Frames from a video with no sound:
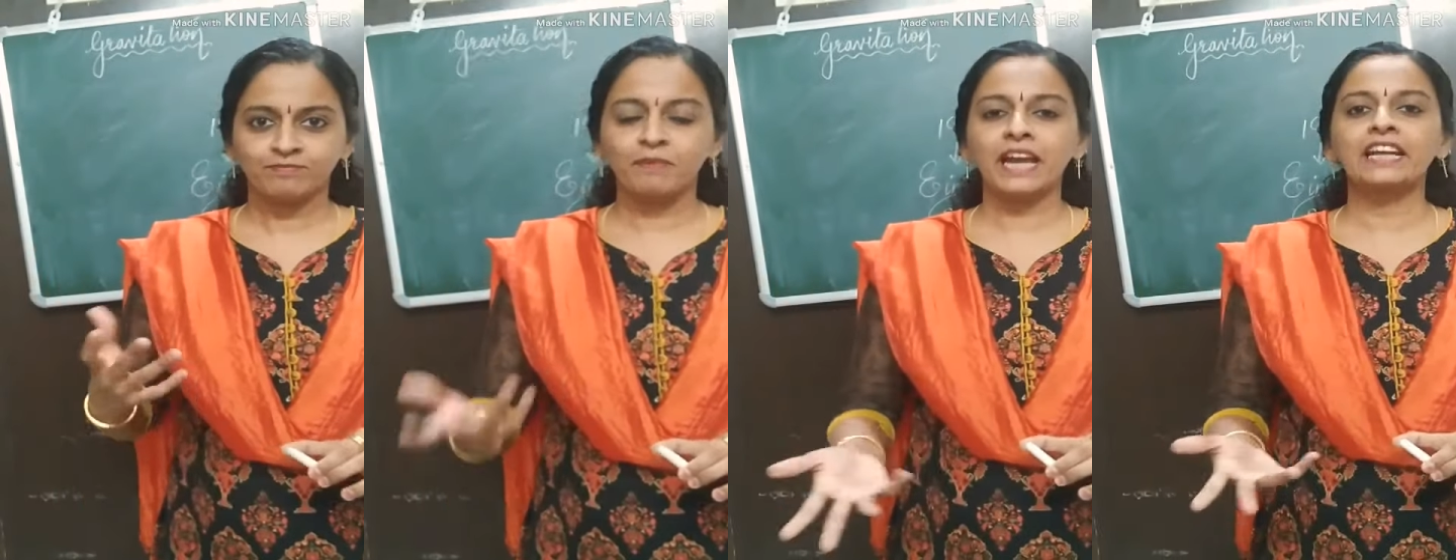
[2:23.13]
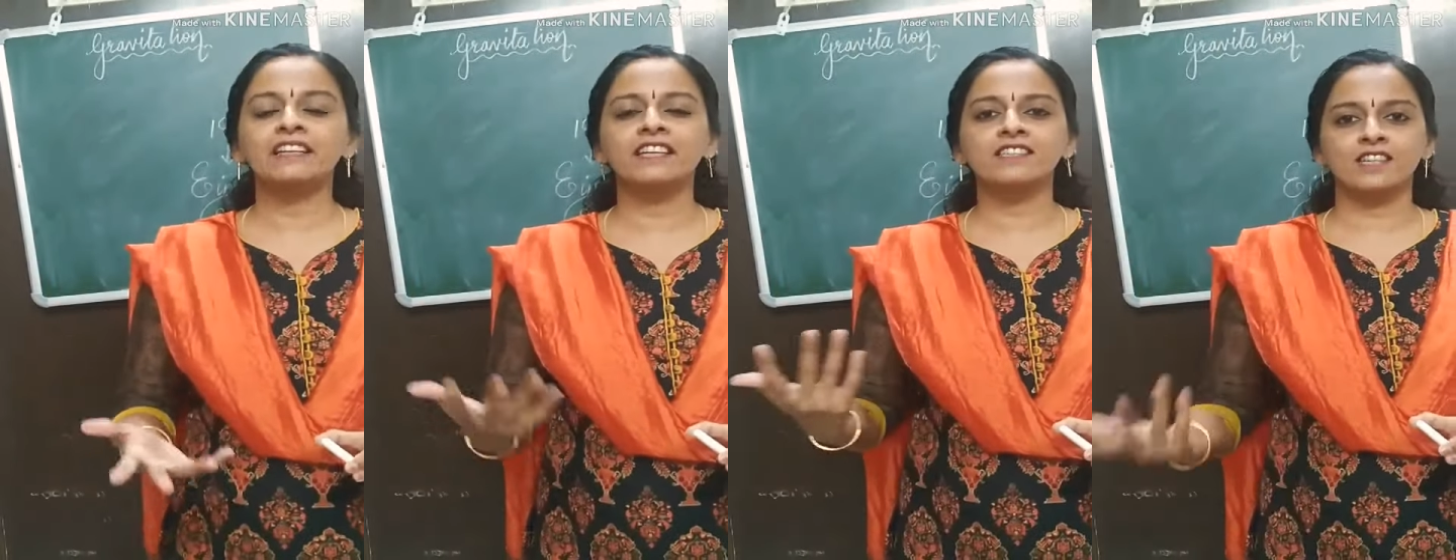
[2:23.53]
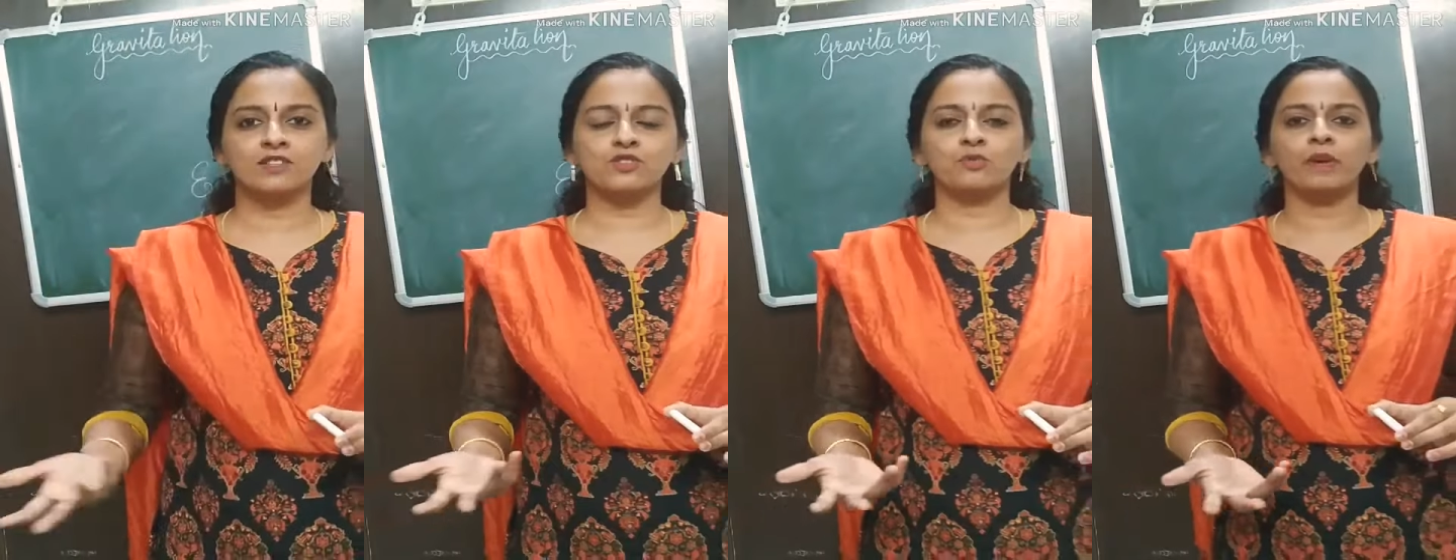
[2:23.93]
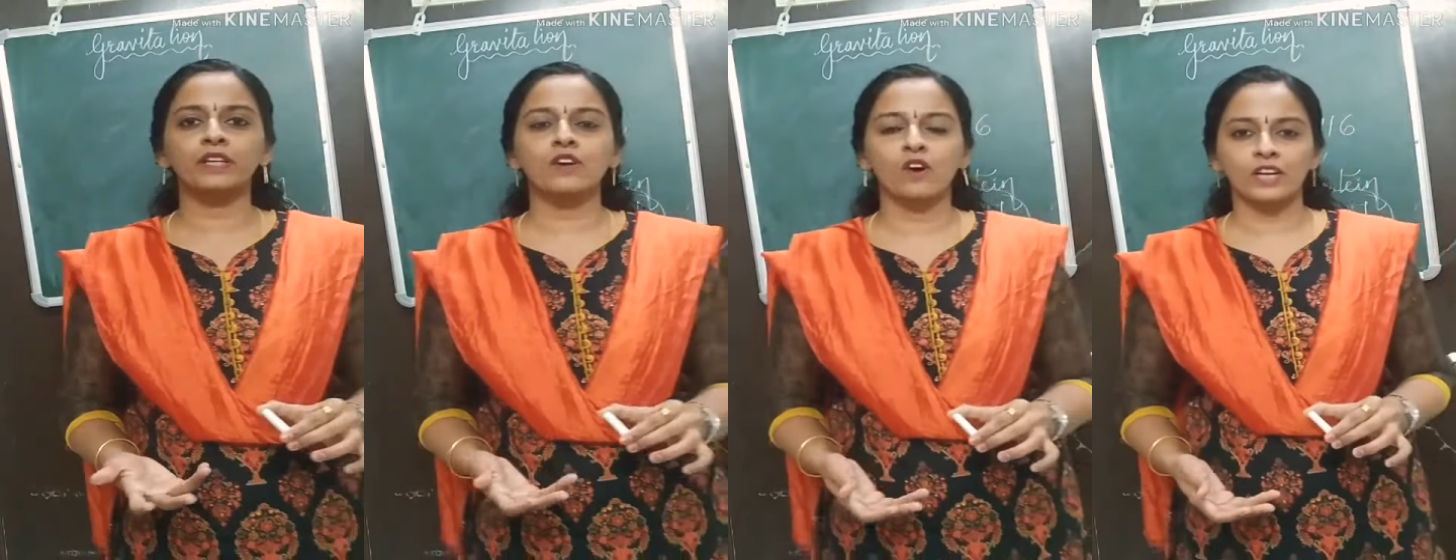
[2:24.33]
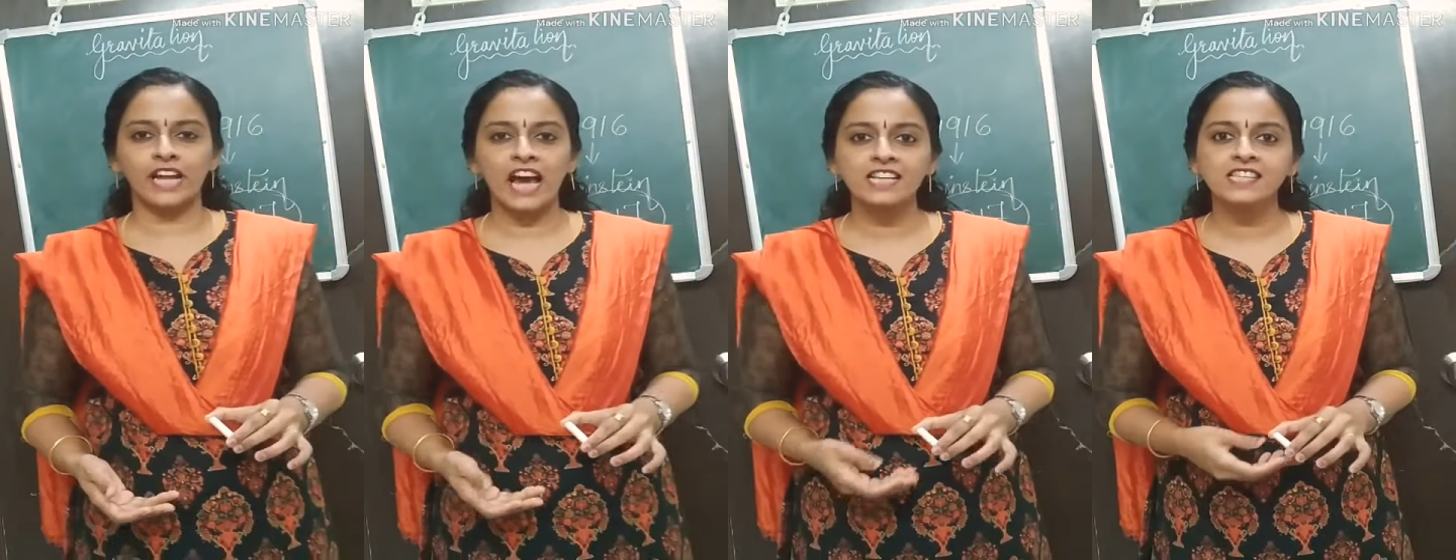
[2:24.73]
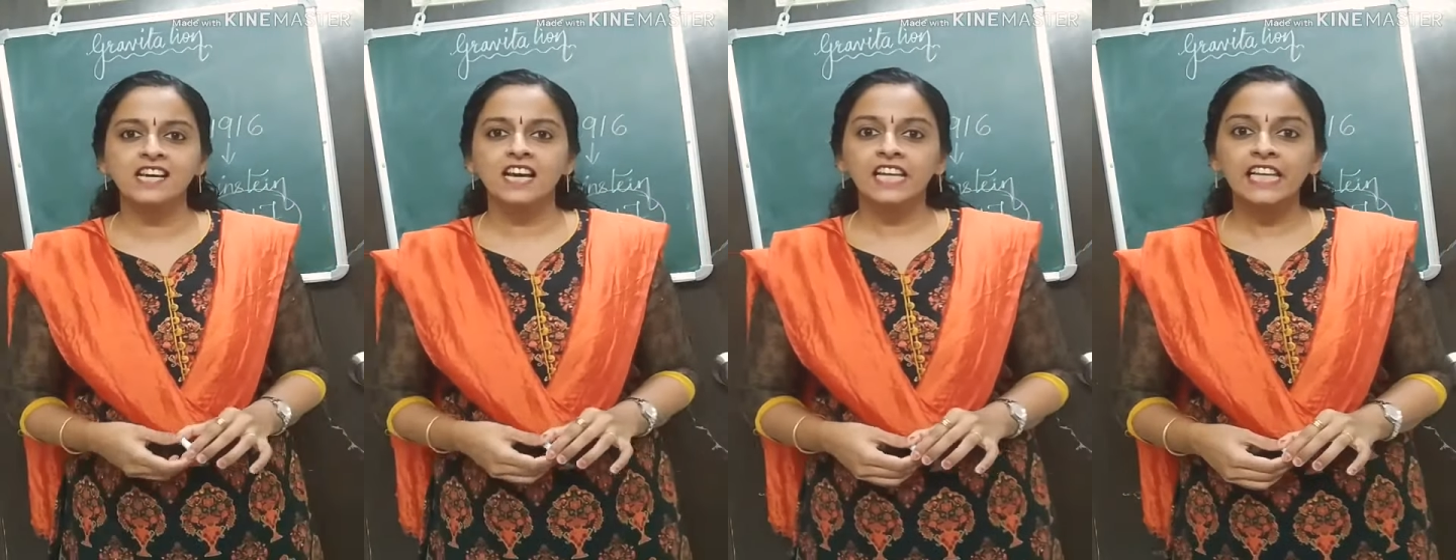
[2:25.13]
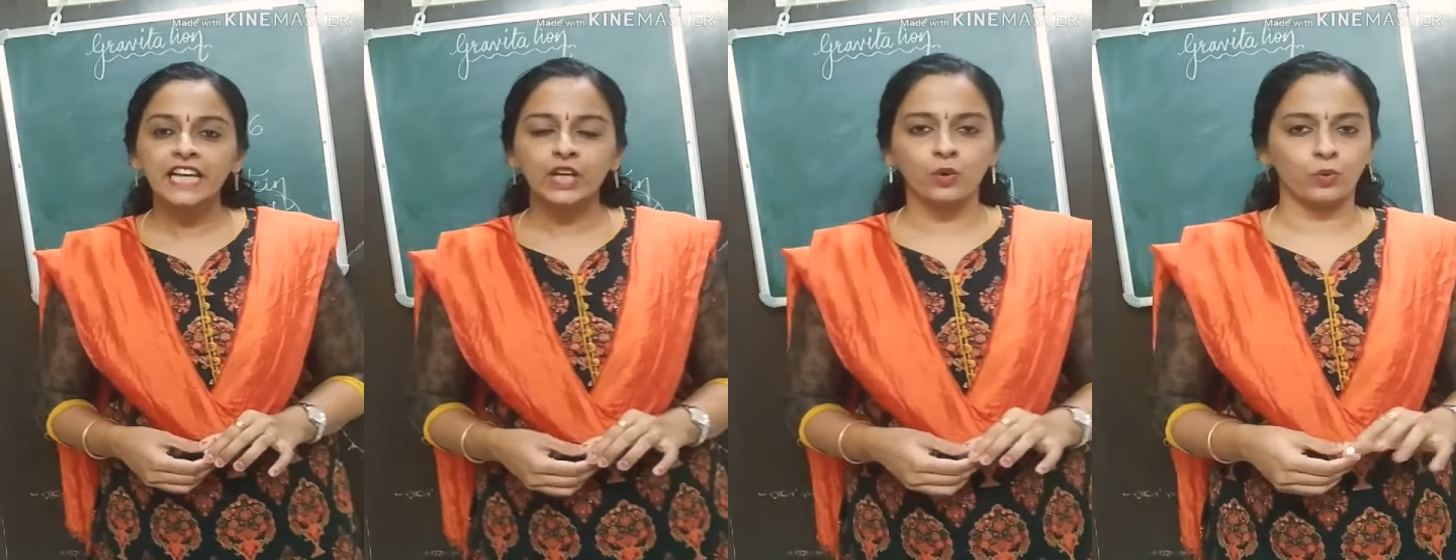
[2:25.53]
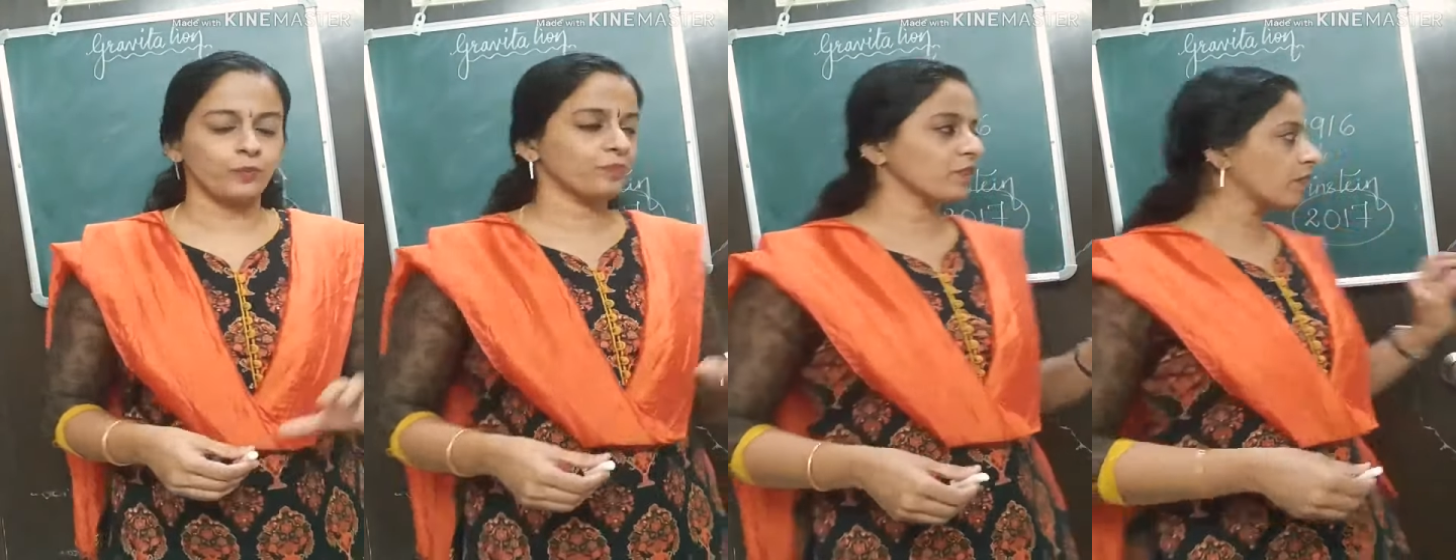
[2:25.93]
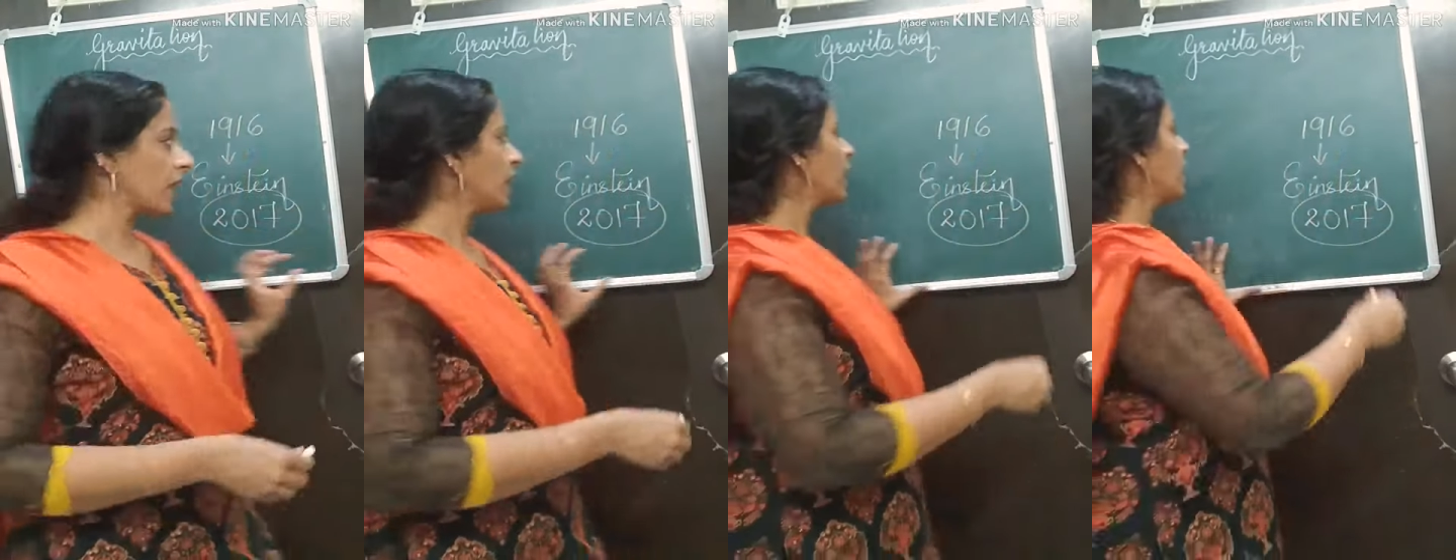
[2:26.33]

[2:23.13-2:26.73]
made this instrument called as LIGO. Okay,